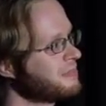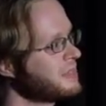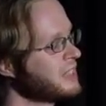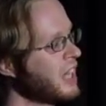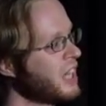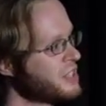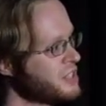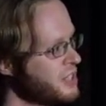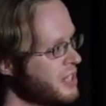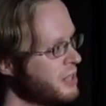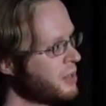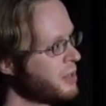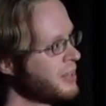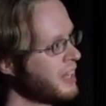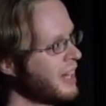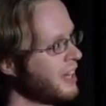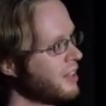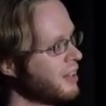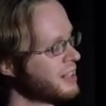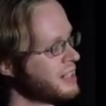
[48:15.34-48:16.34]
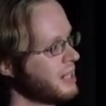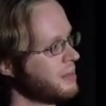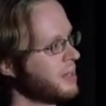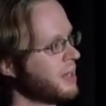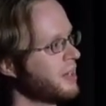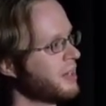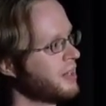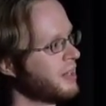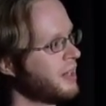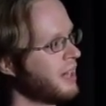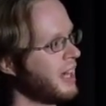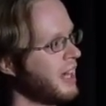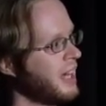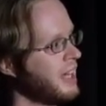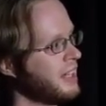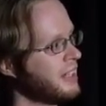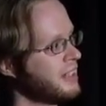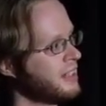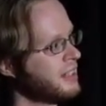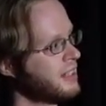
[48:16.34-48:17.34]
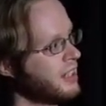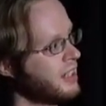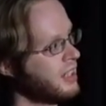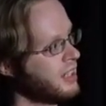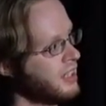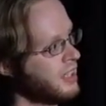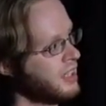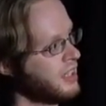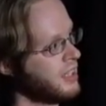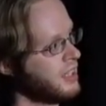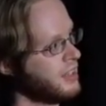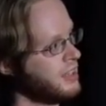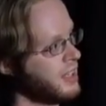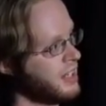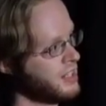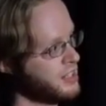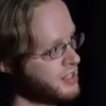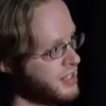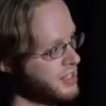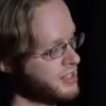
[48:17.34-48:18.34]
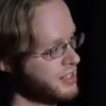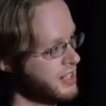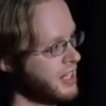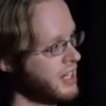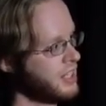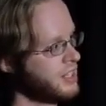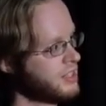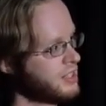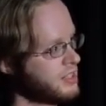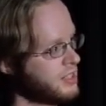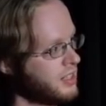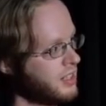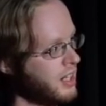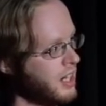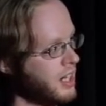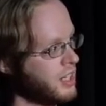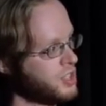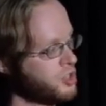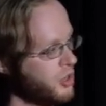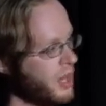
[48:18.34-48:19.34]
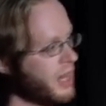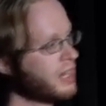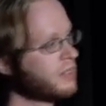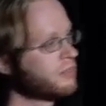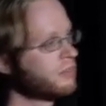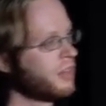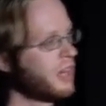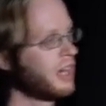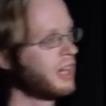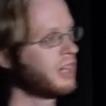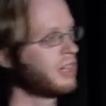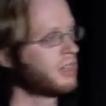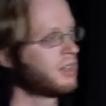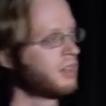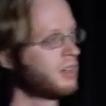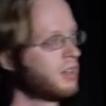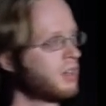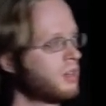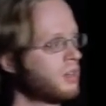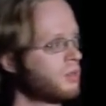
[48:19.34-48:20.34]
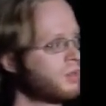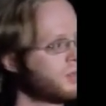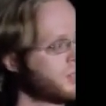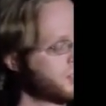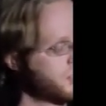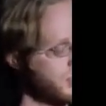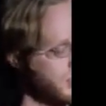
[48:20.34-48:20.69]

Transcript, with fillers: yeah, so he wrote that a long time ago. And then in 2008, uh, Dragonfly was sort